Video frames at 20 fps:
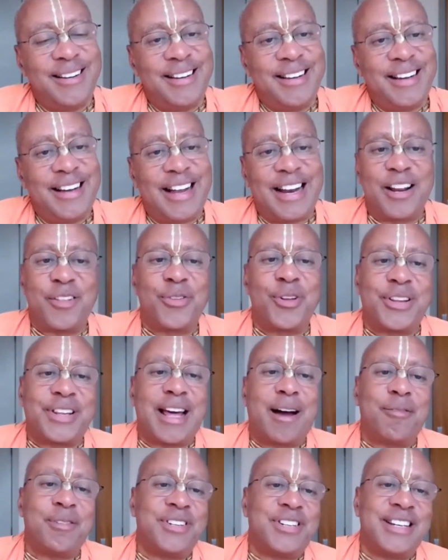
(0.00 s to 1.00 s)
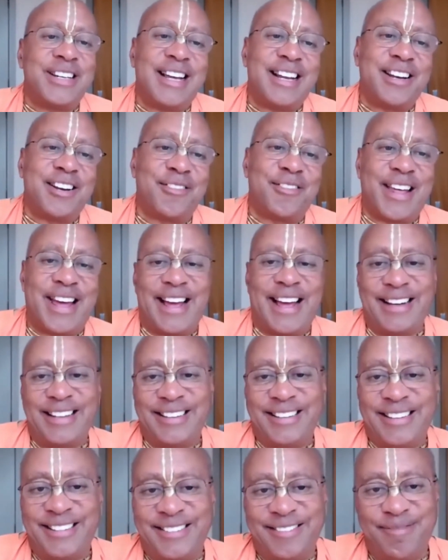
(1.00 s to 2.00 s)
And I thought that was the end of that.
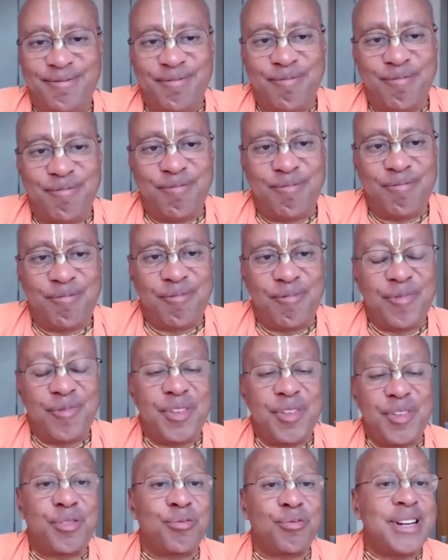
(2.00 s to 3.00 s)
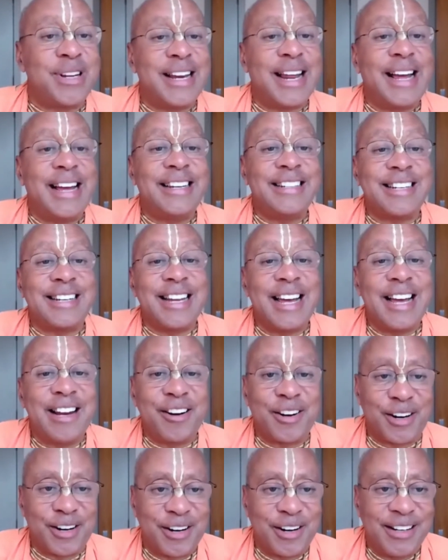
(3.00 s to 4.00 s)
3 days
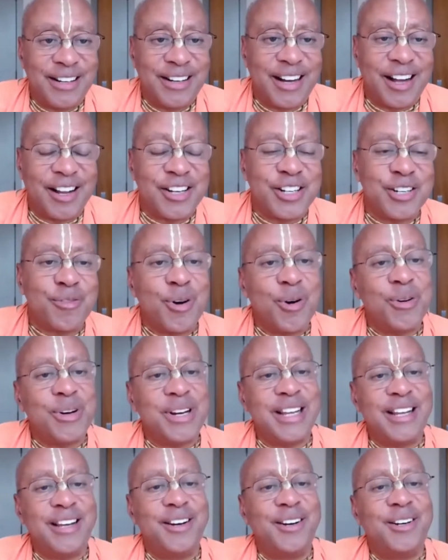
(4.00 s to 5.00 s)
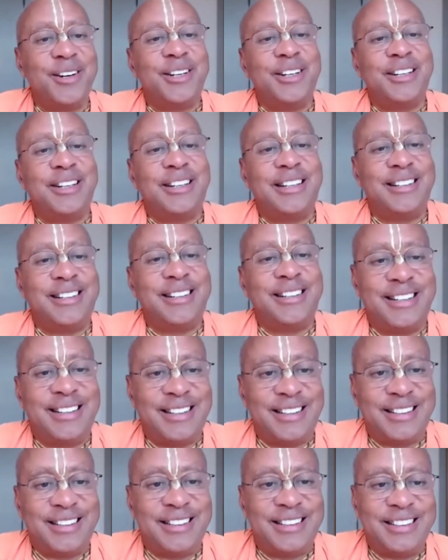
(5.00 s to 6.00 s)
later, a devotee,
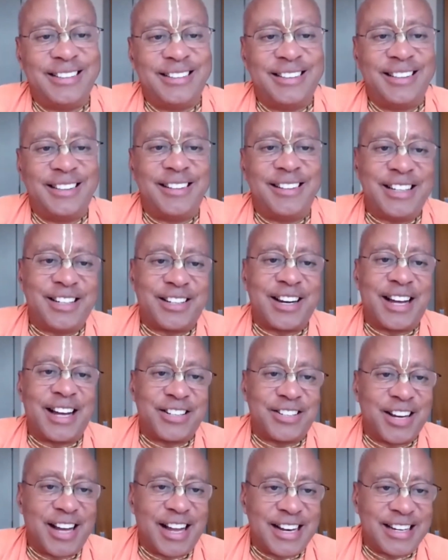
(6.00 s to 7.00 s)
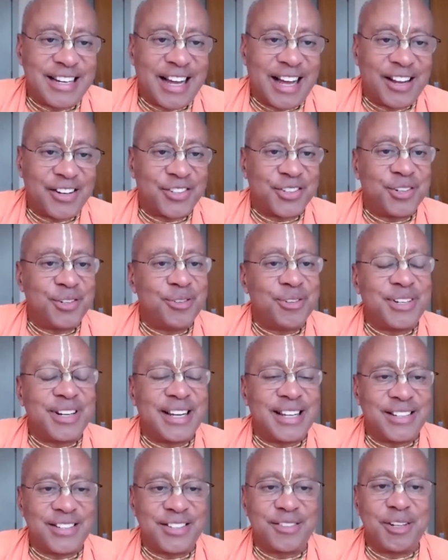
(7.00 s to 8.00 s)
Nitai Chandas, who
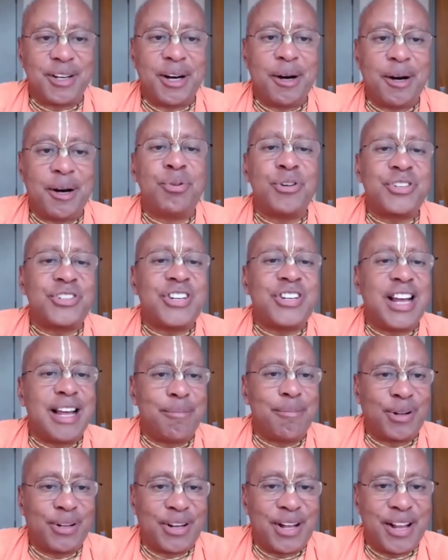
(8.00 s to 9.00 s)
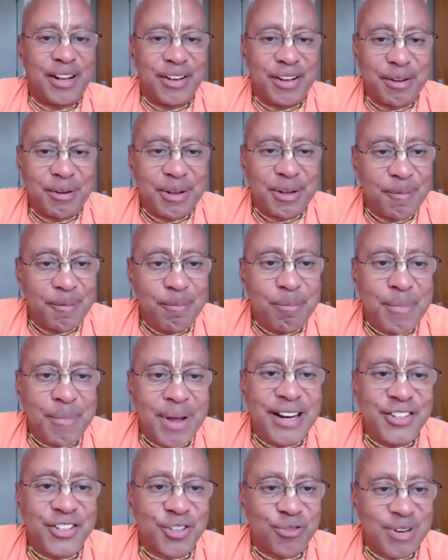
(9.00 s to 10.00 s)
does a book table on the
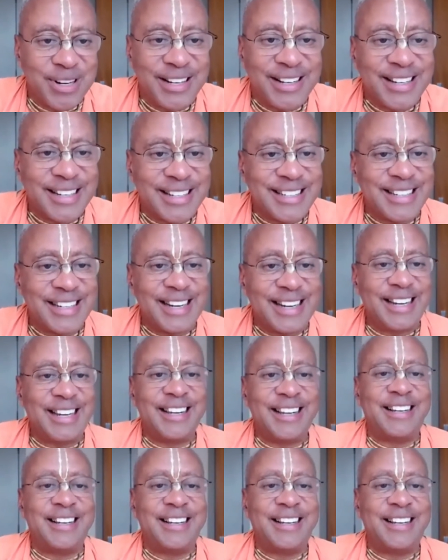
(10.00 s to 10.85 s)
main street in the city,